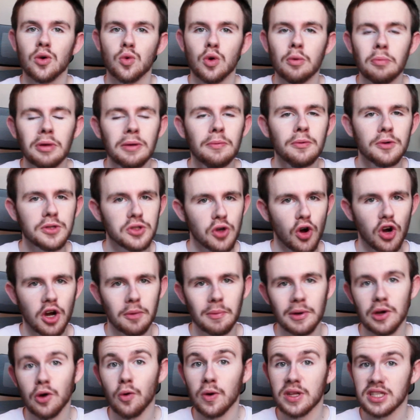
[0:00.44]
When people talk
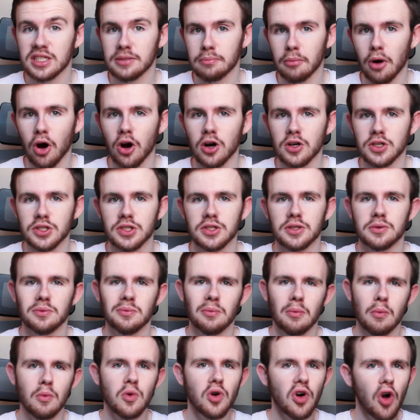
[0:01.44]
about going to Mars,
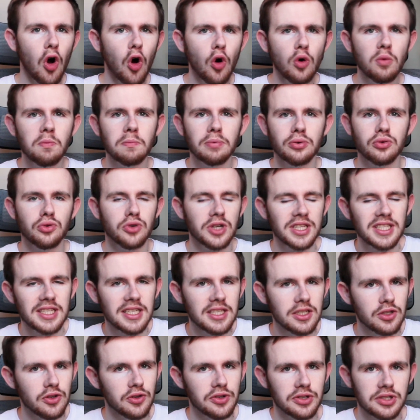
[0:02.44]
we're all
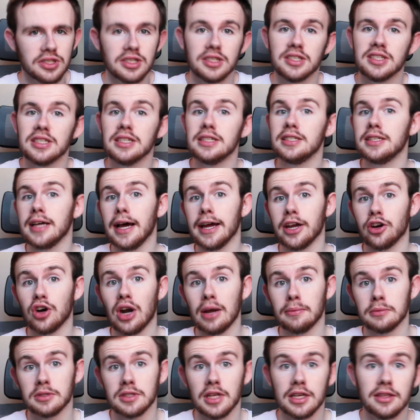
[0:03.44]
pretty used to seeing
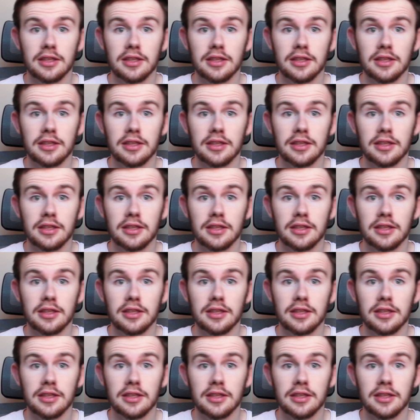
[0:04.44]
diagrams